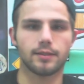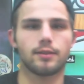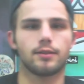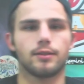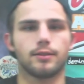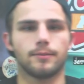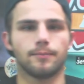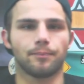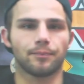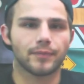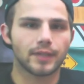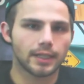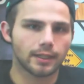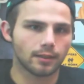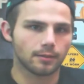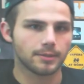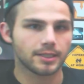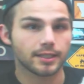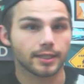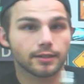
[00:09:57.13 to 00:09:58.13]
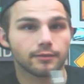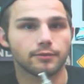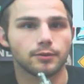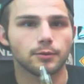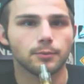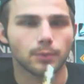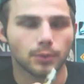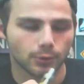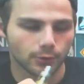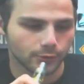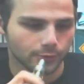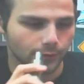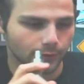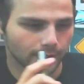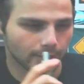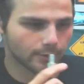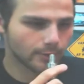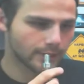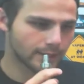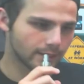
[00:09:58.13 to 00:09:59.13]
So yeah, let me take a few pulls
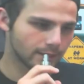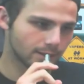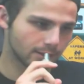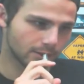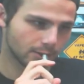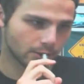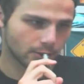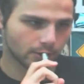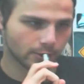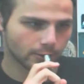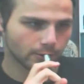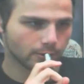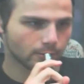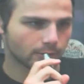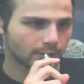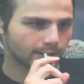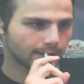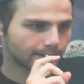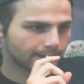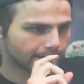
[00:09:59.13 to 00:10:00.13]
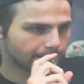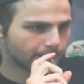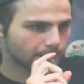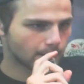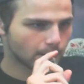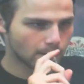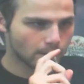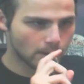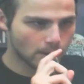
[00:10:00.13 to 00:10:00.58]
really quick, I'll show you what it does.